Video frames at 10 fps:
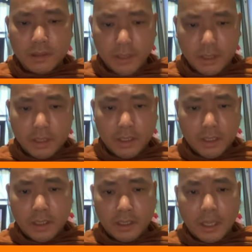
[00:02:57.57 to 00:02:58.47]
And
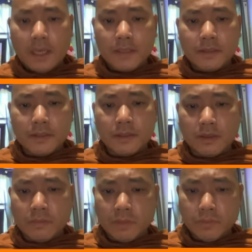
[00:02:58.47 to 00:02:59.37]
an analysis
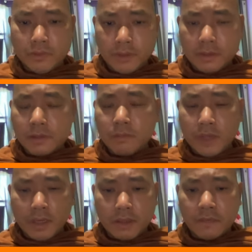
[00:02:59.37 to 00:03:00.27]
of the Buddhist
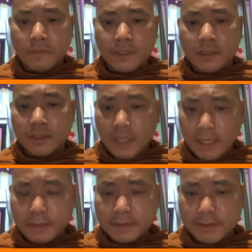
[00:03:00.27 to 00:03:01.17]
biographical
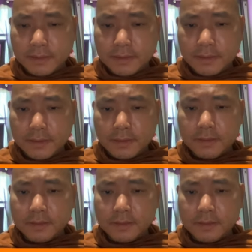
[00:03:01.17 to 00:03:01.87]
texts